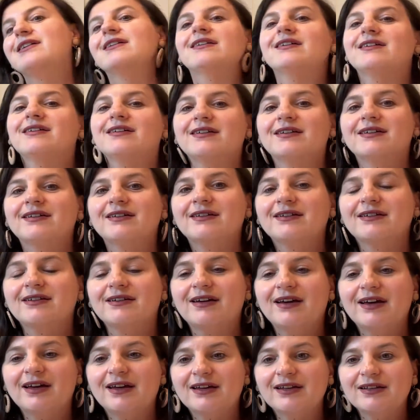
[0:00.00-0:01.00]

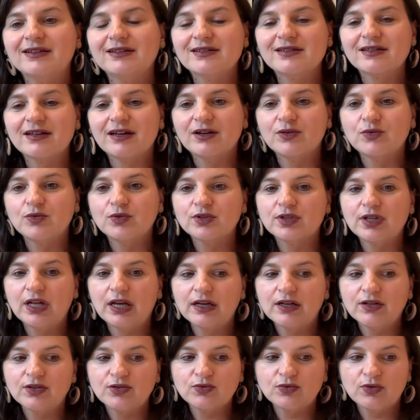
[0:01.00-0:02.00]
And I would
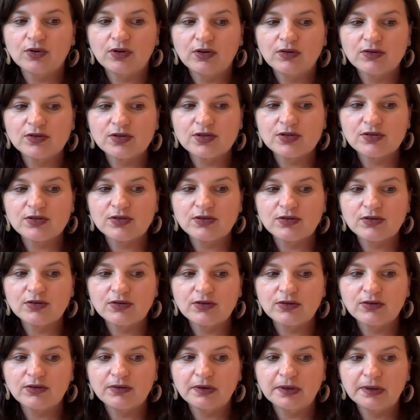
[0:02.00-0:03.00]
like to
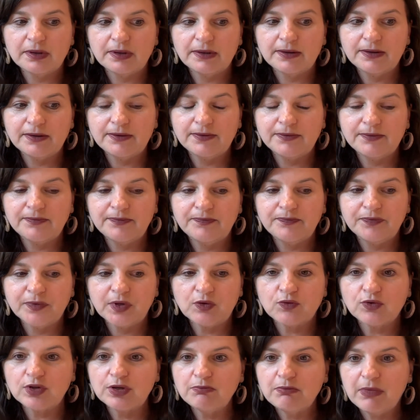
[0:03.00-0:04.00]
also
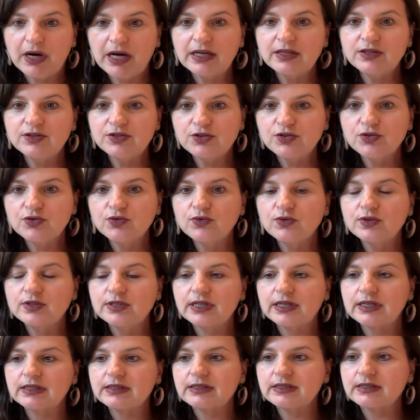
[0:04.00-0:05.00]
remind you
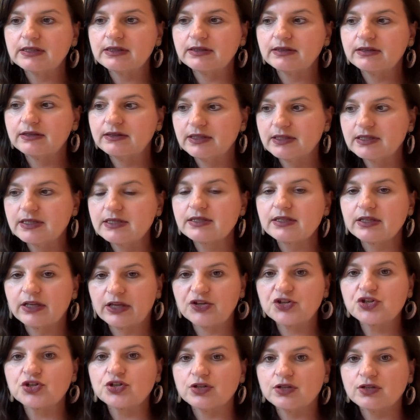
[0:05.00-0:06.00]
that these
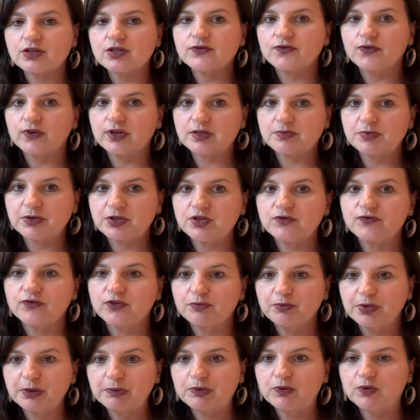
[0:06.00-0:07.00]
sessions, especially for
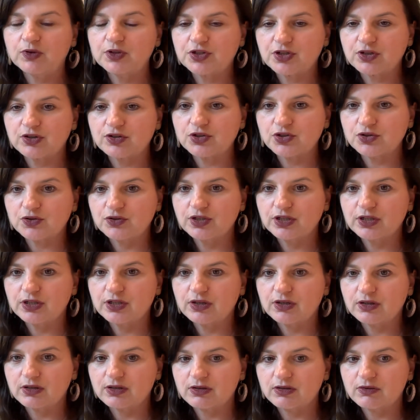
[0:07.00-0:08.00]
people which are joining,
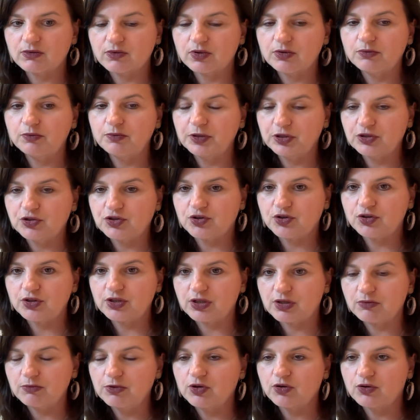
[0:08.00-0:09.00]
will be
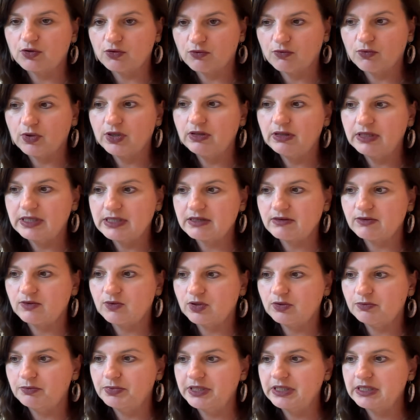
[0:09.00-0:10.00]
joining me or
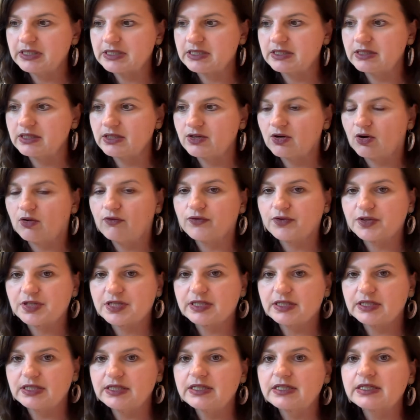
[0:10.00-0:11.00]
will be listening
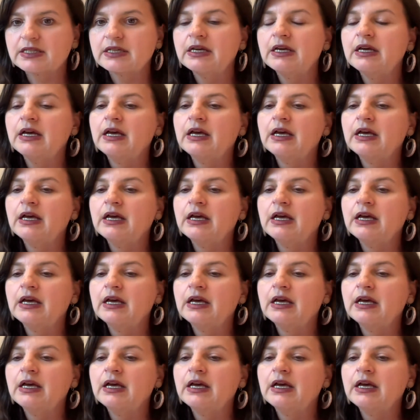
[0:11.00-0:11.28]
overseas.